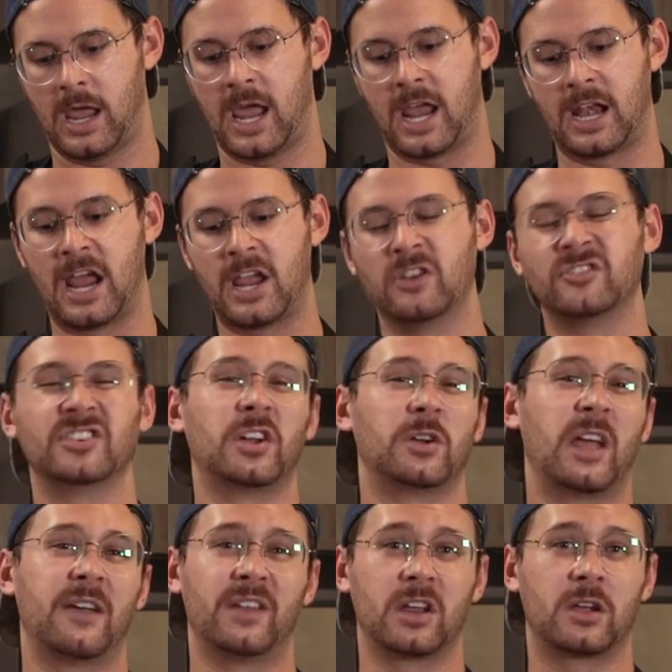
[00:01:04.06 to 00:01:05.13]
And I usually
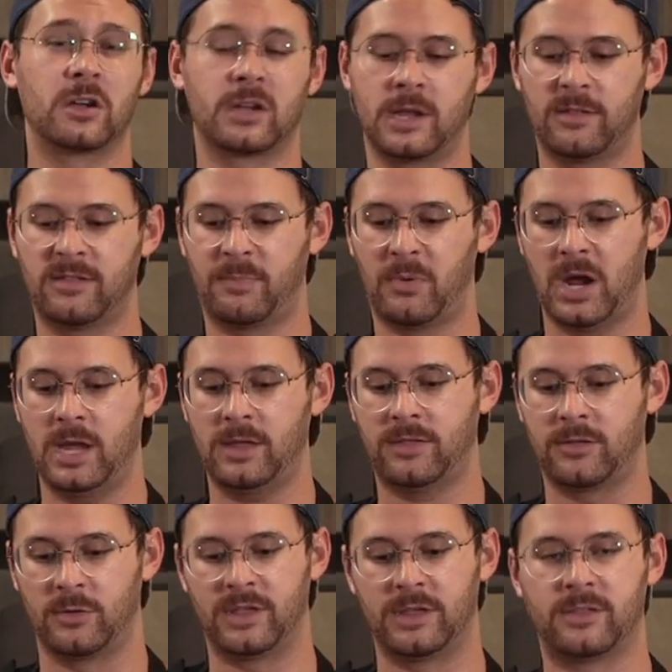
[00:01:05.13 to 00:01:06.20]
don't have any cooking spray,
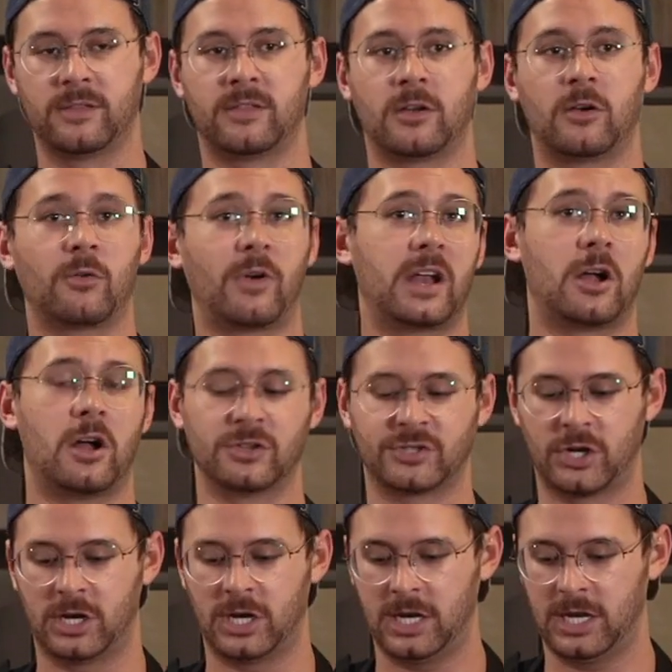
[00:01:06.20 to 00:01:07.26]
so this is a great
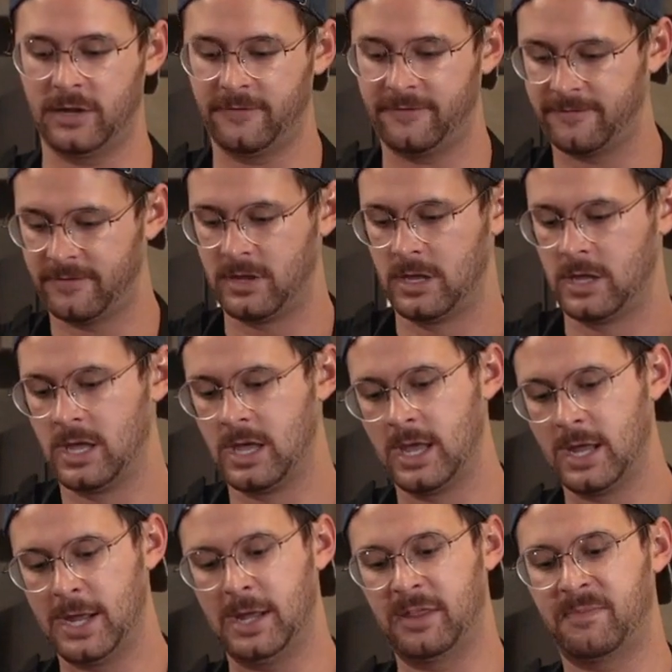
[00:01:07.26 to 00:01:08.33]
alternative,
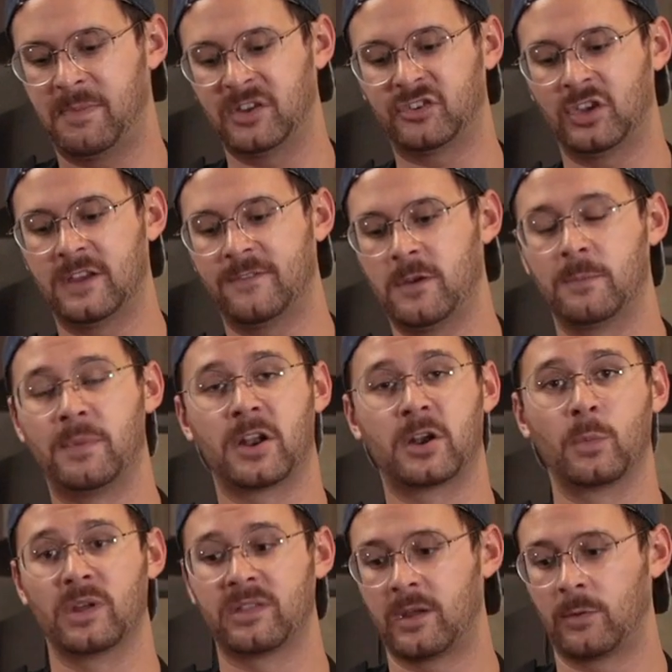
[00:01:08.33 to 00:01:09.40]
especially if your
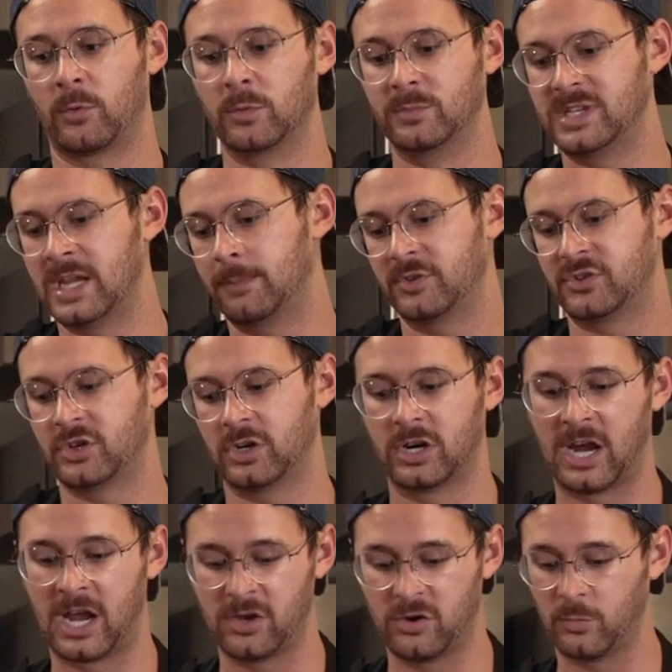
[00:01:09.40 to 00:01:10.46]
butter was at room
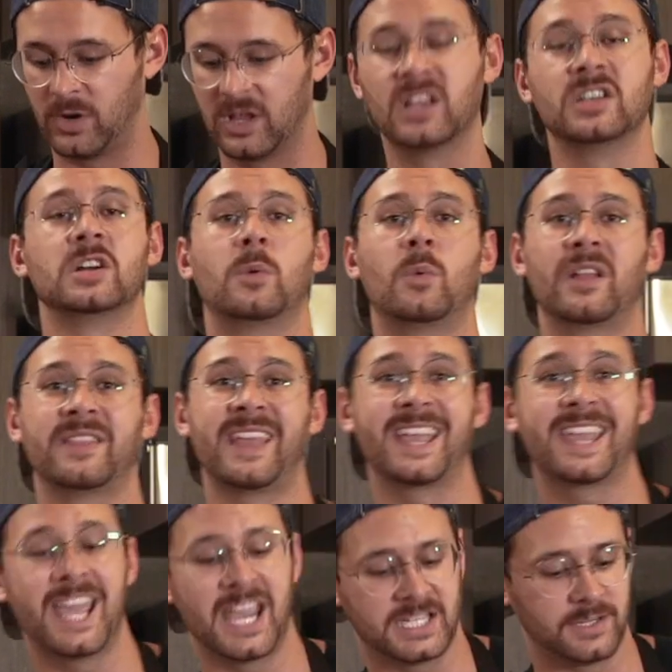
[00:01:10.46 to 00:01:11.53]
temperature and you really don't want
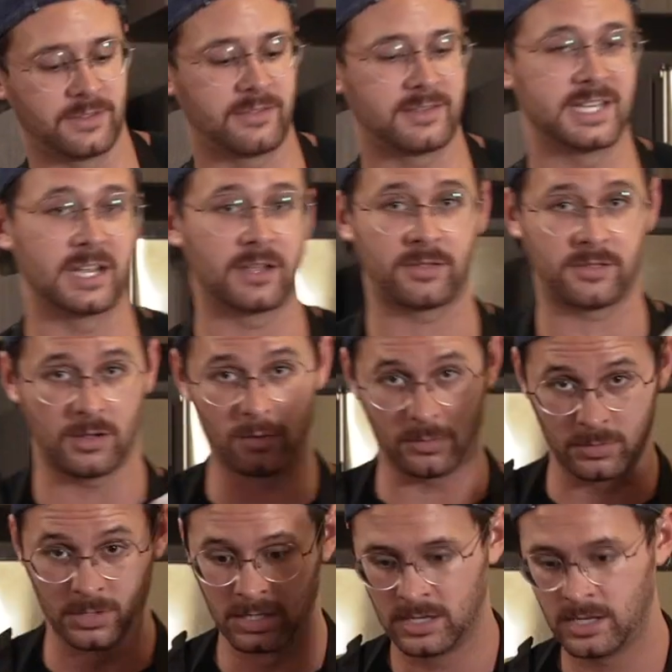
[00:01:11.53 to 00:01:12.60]
that cake to stick.
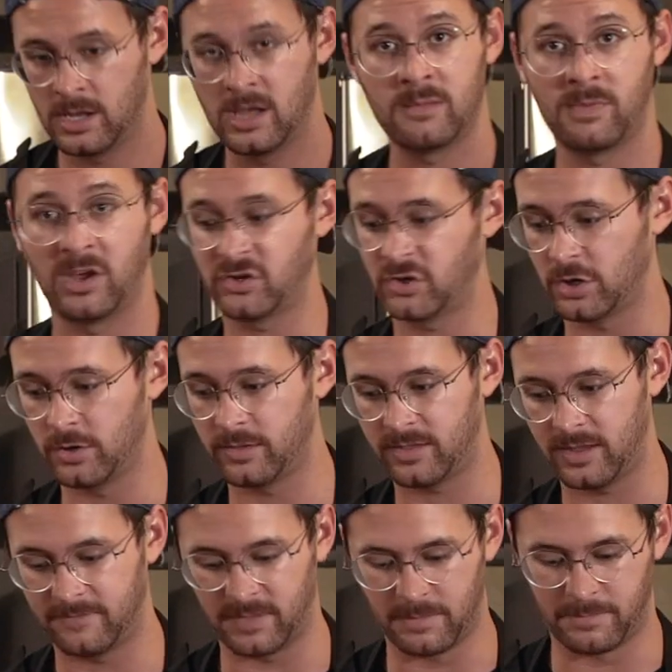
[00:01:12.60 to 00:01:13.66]
So make sure you
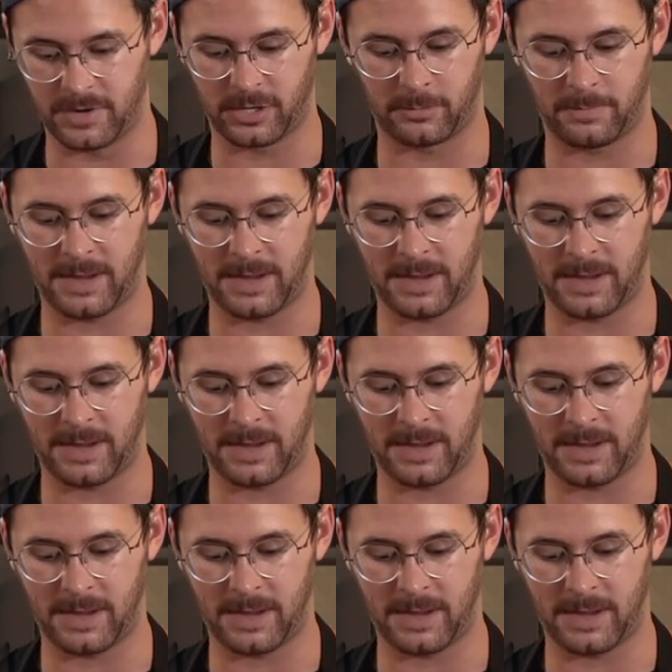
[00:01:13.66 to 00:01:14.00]
save the butter